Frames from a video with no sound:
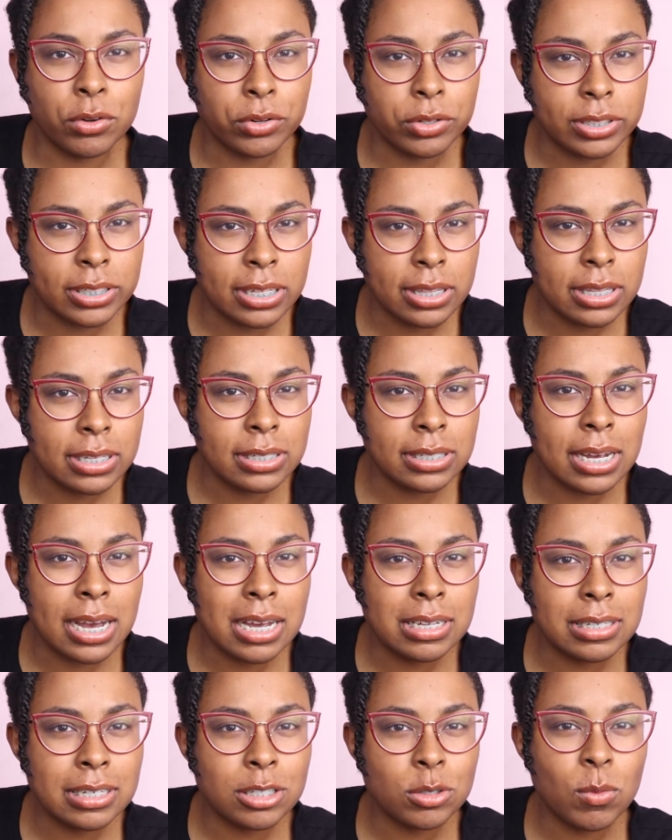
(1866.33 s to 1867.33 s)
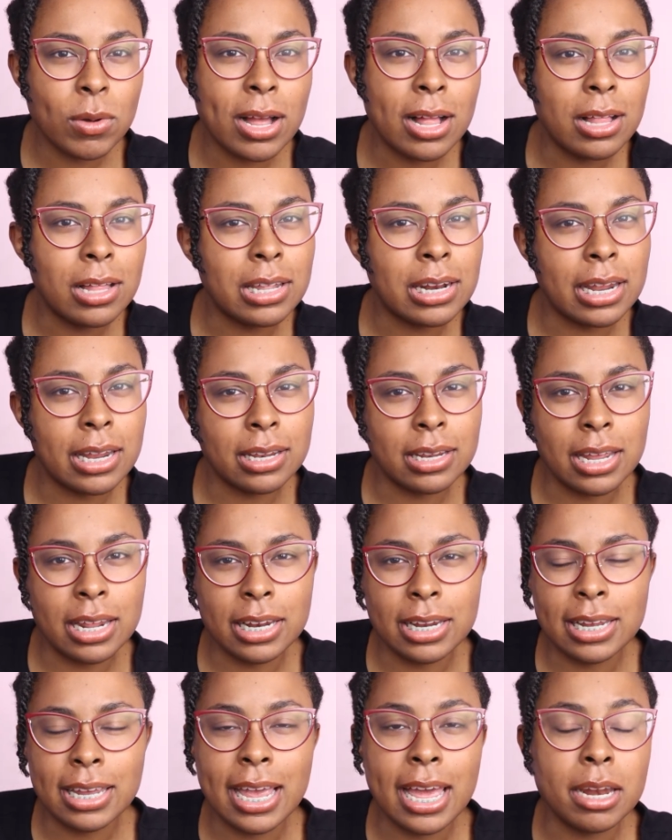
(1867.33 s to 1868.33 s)
photosynthesize as well,
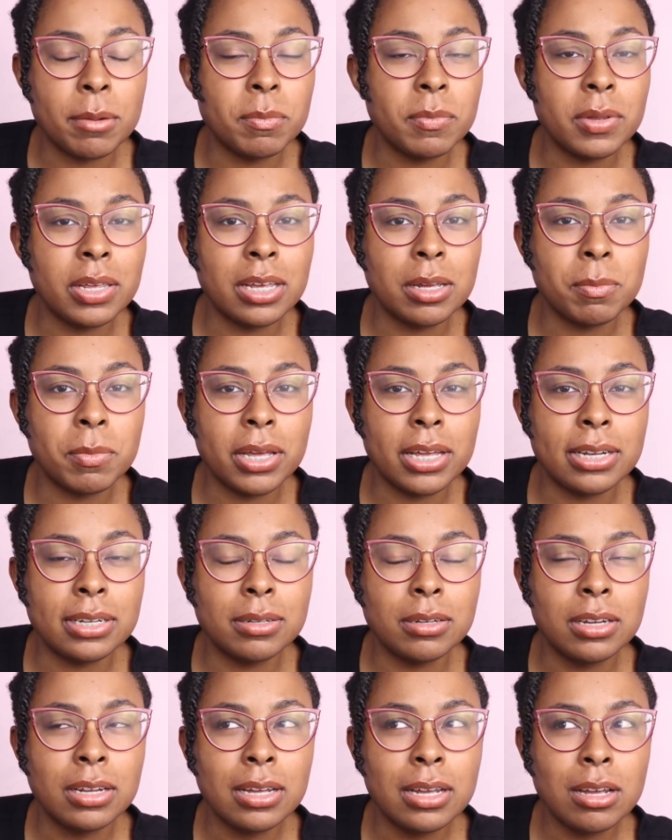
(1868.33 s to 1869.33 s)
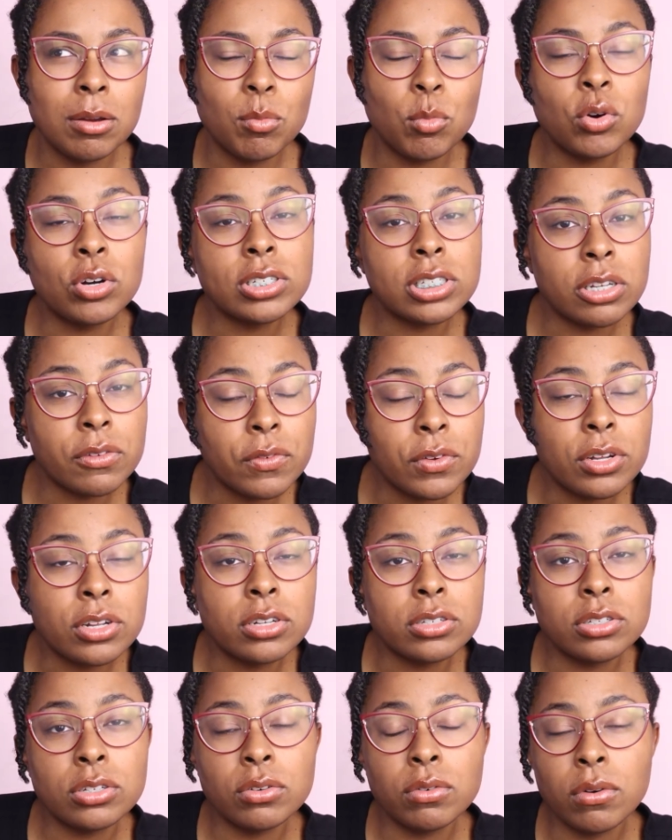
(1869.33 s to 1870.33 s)
and it can be a bit more
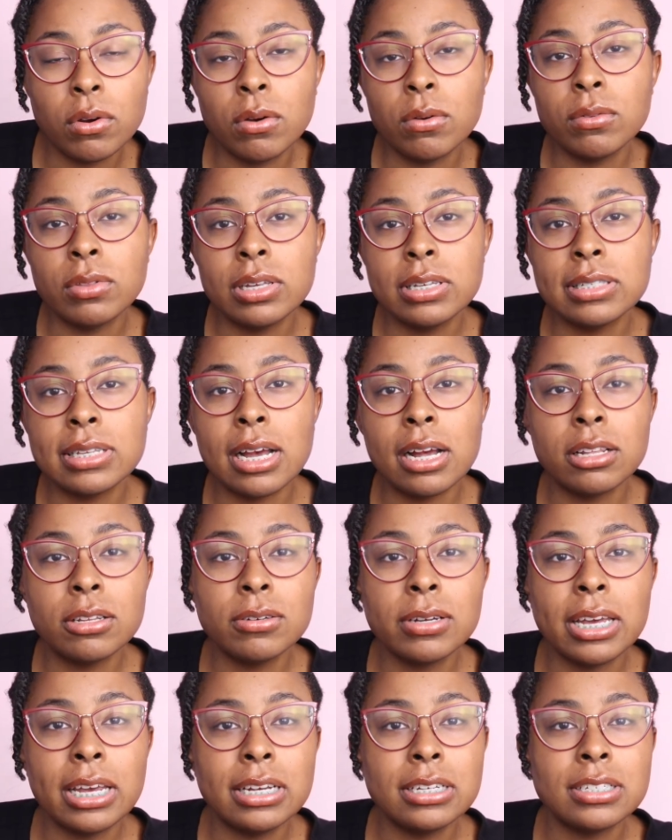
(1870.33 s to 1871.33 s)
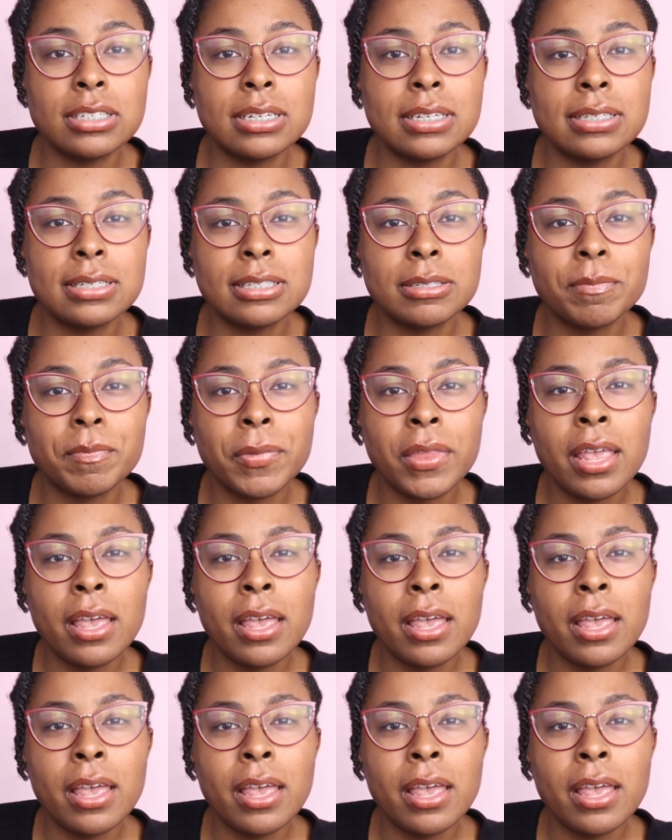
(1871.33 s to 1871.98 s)
difficult to grow these alocasias.